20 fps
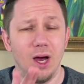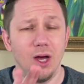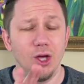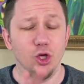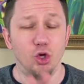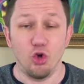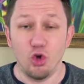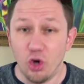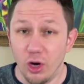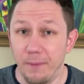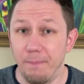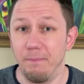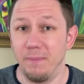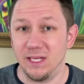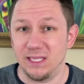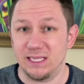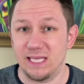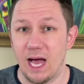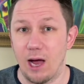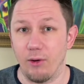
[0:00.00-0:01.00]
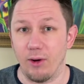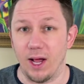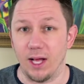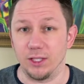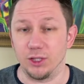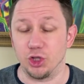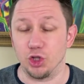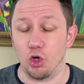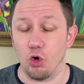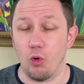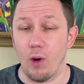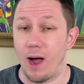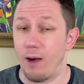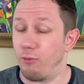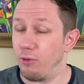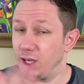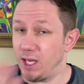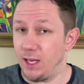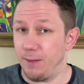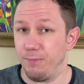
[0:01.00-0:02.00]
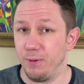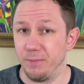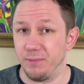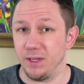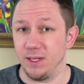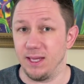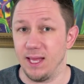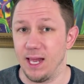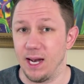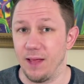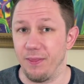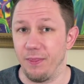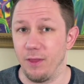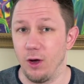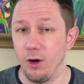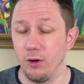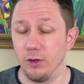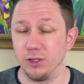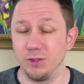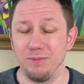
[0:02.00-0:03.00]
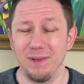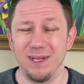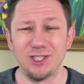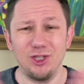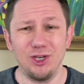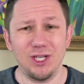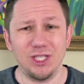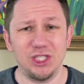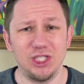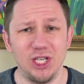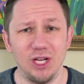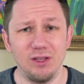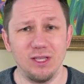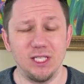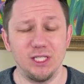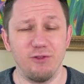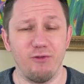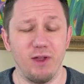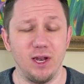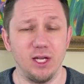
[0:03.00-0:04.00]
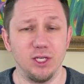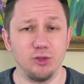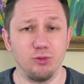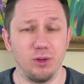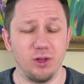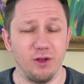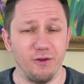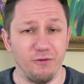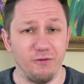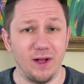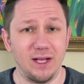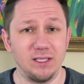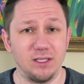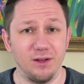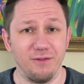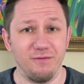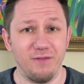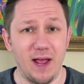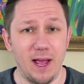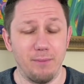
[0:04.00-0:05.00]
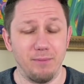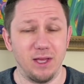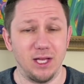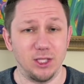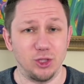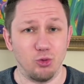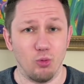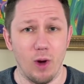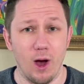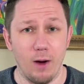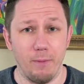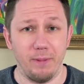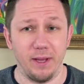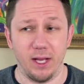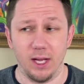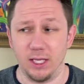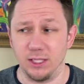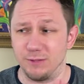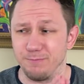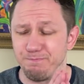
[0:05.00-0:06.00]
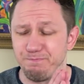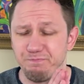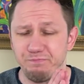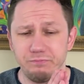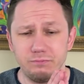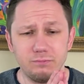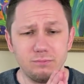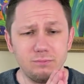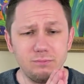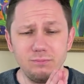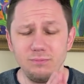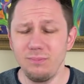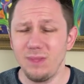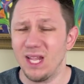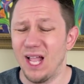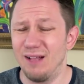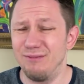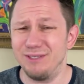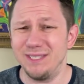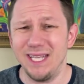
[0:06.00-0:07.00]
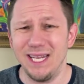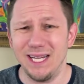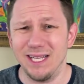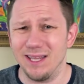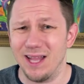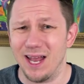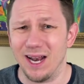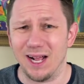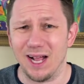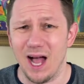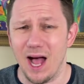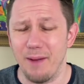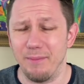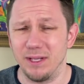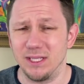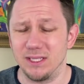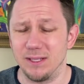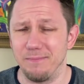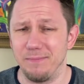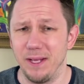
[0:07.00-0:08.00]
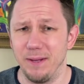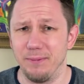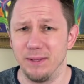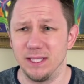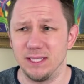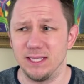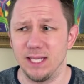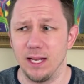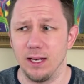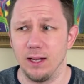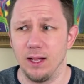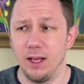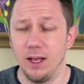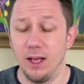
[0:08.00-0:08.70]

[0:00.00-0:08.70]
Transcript: you could miss out on. So I will keep you up to date on those. Make sure to share these videos with your friends and family as well because I've seen a lot of comments and people that send